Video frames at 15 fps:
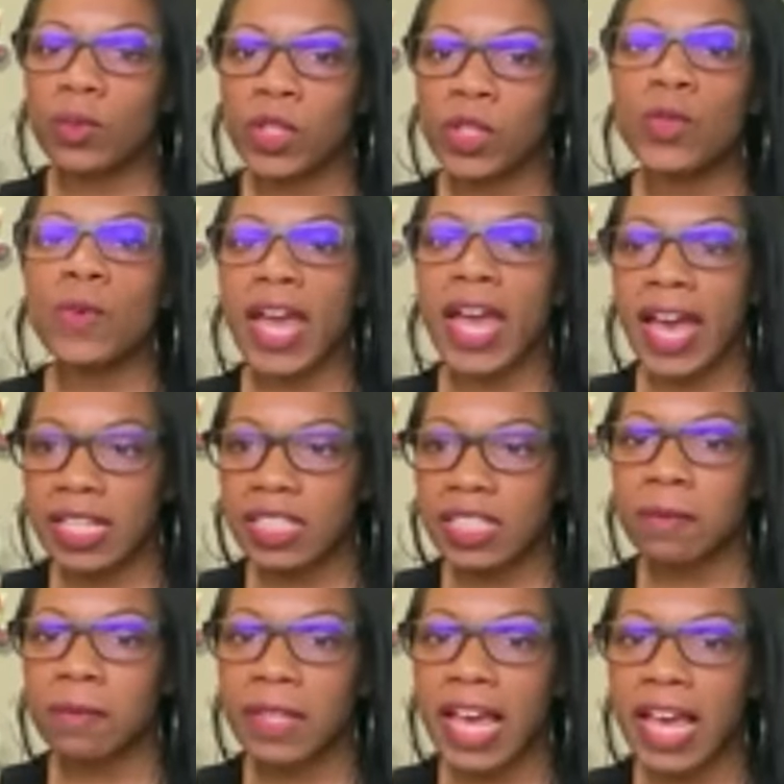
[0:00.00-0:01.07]
when you ask
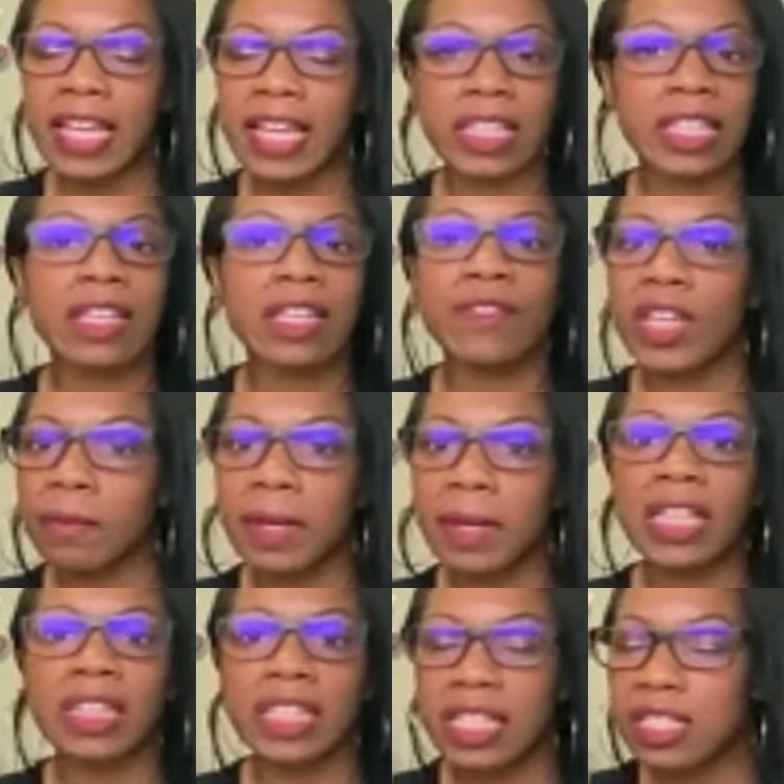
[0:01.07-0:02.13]
him that give him
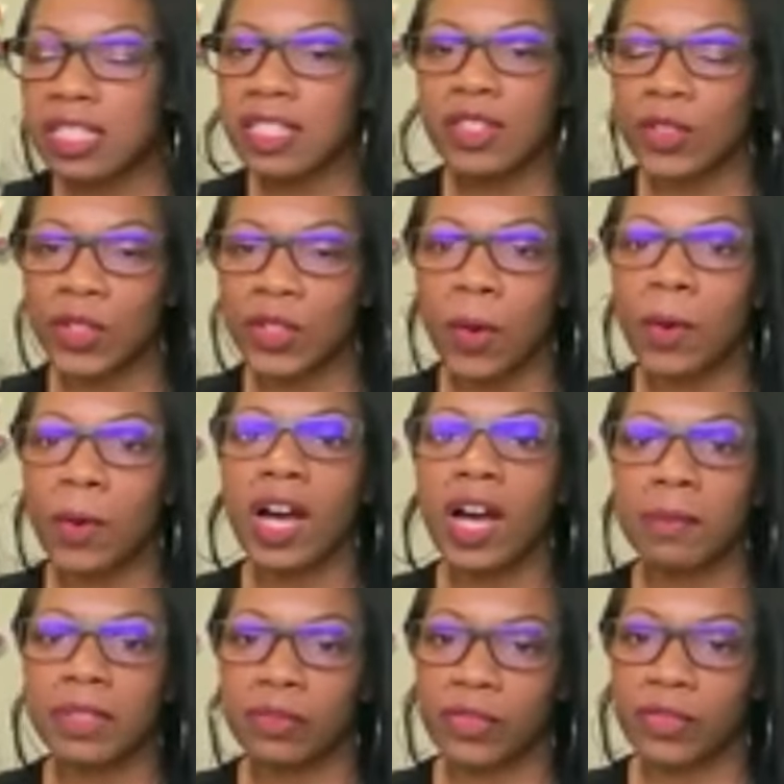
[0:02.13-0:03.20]
at least you know a
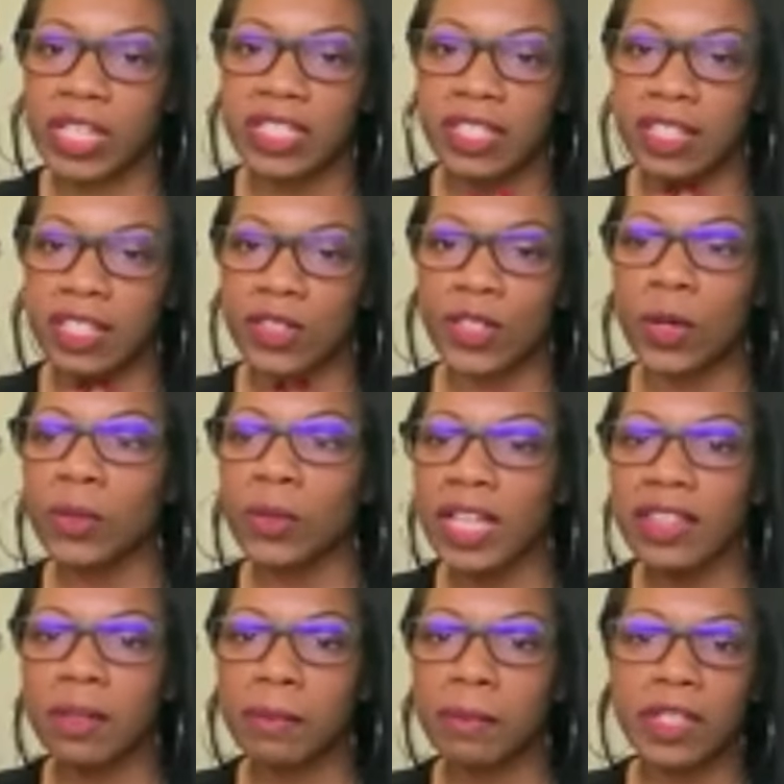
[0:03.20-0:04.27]
couple of reasons don't
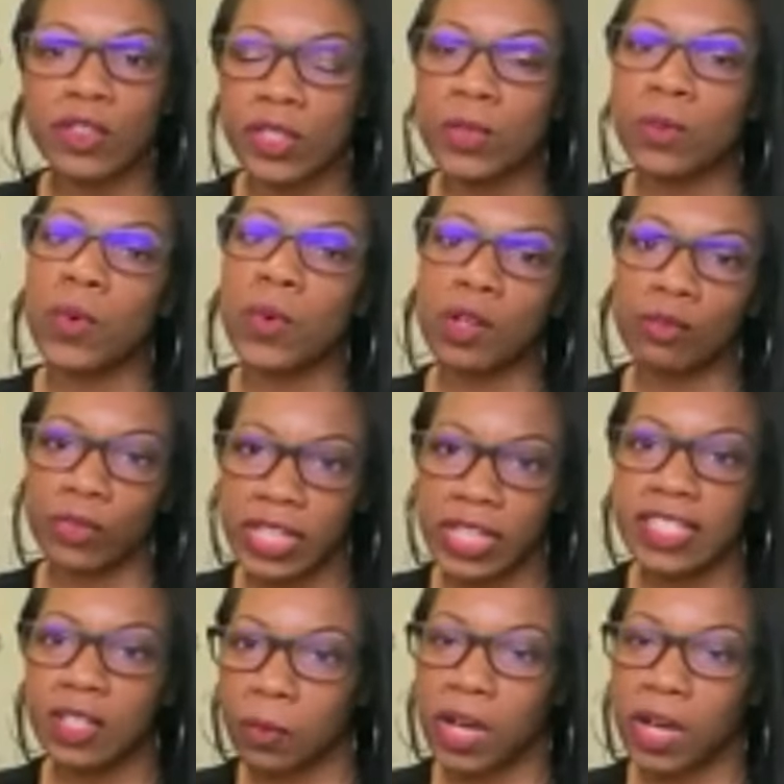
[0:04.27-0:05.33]
let that be just one
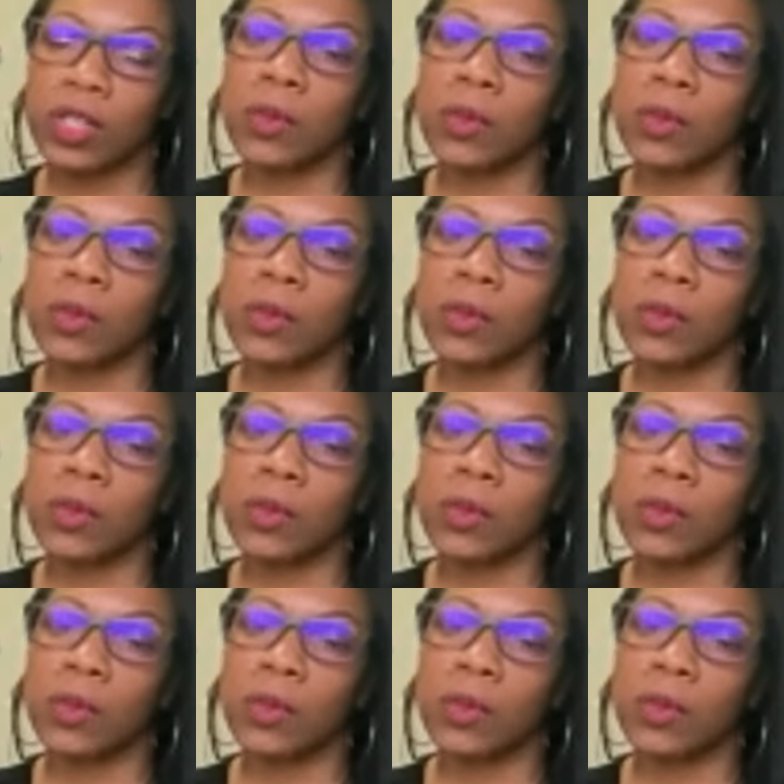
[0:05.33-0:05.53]
reason why you're